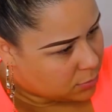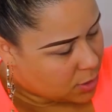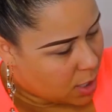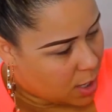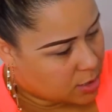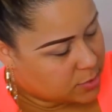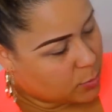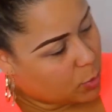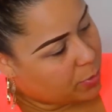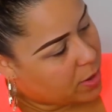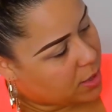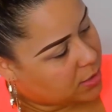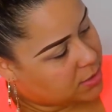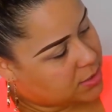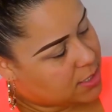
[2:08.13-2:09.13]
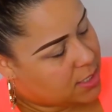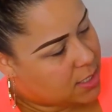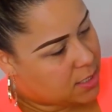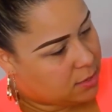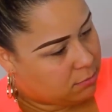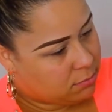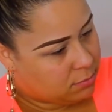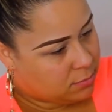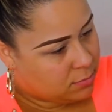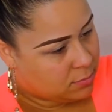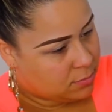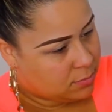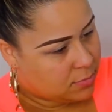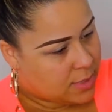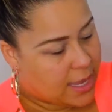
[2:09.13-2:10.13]
Cosmopolitan,
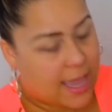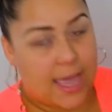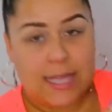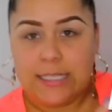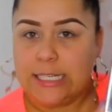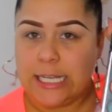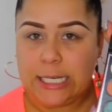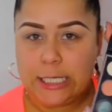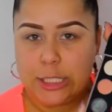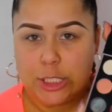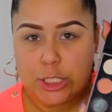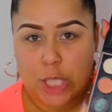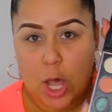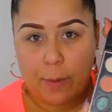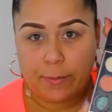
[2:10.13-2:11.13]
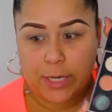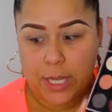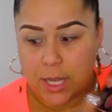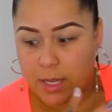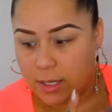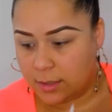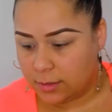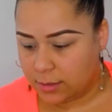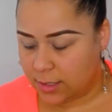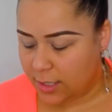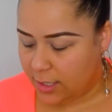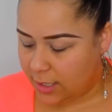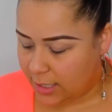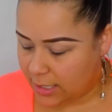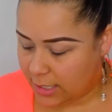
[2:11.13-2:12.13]
and Insomnia.
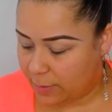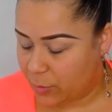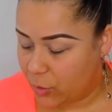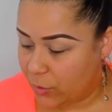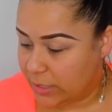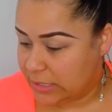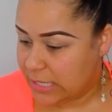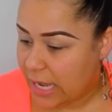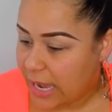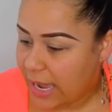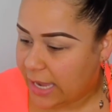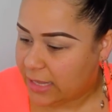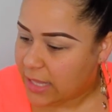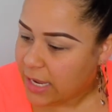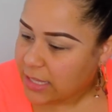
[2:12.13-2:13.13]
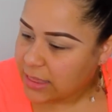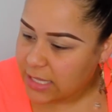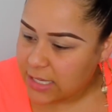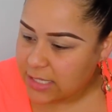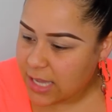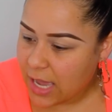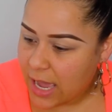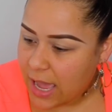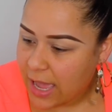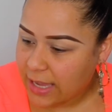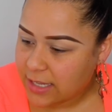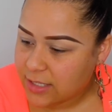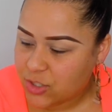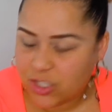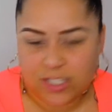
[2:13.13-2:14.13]
And I'm going to highlight these
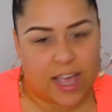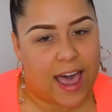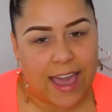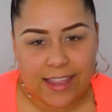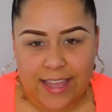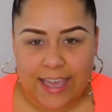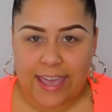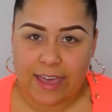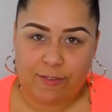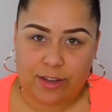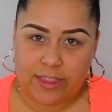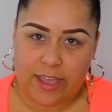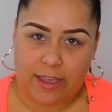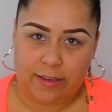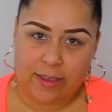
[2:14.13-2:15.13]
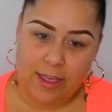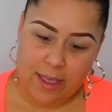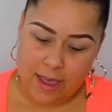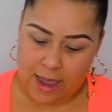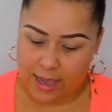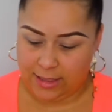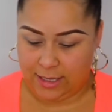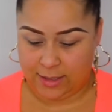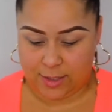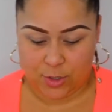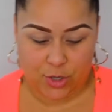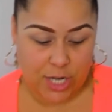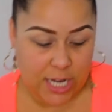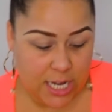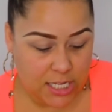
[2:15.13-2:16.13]
eyes, just highlight everything. Highlight the
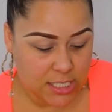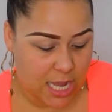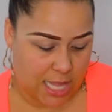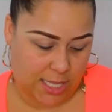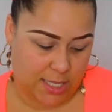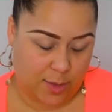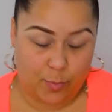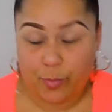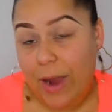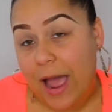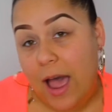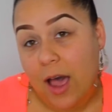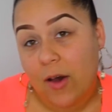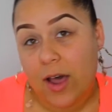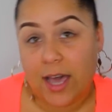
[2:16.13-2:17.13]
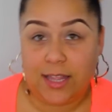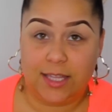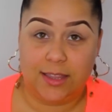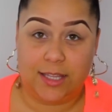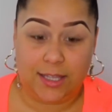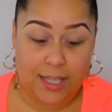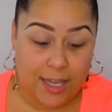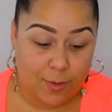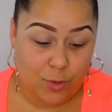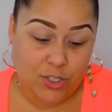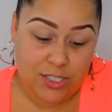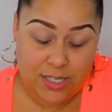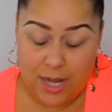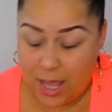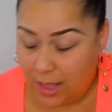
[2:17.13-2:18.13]
crease, highlight the brow, highlight the lid, which is
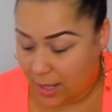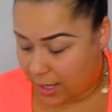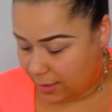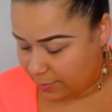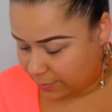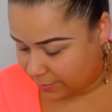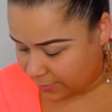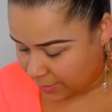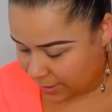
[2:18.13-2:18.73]
the highlight.